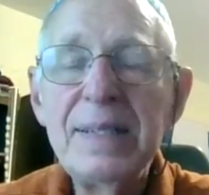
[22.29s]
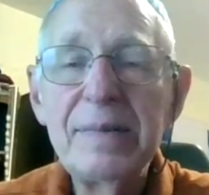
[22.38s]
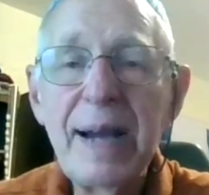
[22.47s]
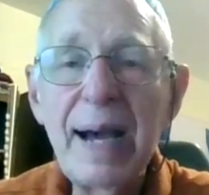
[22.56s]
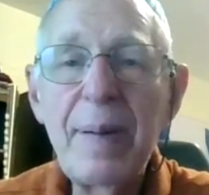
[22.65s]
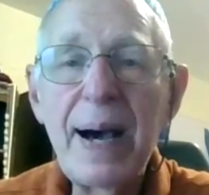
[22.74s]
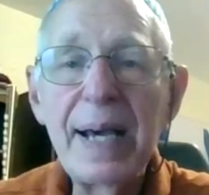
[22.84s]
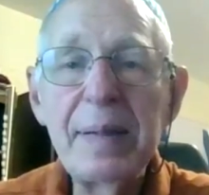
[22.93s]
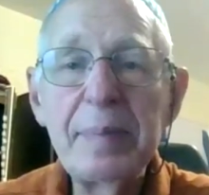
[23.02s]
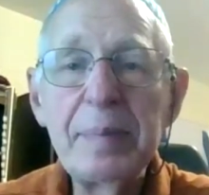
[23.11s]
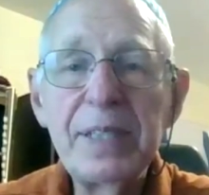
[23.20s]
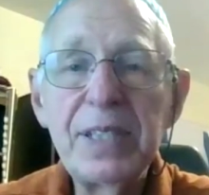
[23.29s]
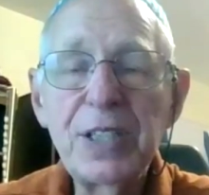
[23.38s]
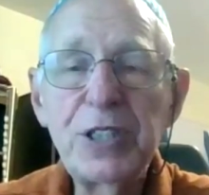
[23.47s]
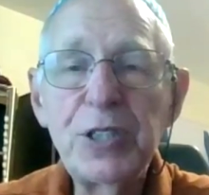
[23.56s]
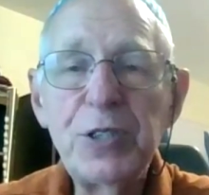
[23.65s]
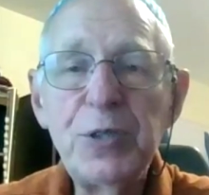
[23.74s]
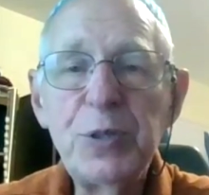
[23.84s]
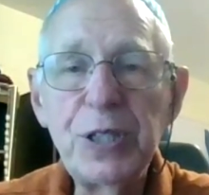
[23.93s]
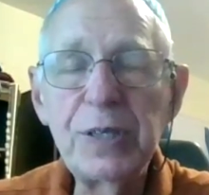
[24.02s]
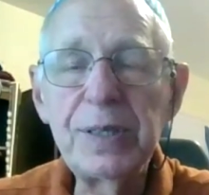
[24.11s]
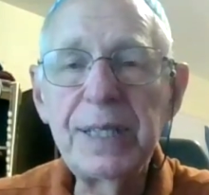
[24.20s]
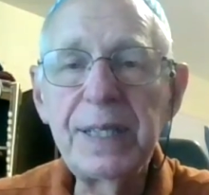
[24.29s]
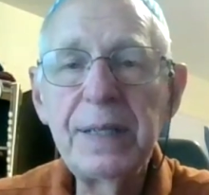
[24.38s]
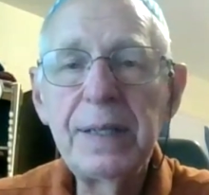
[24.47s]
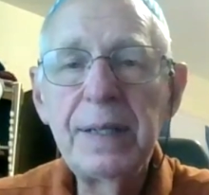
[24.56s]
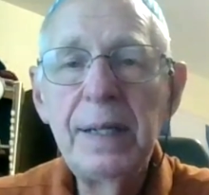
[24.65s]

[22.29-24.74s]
Rabbi Metuchen, New Jersey.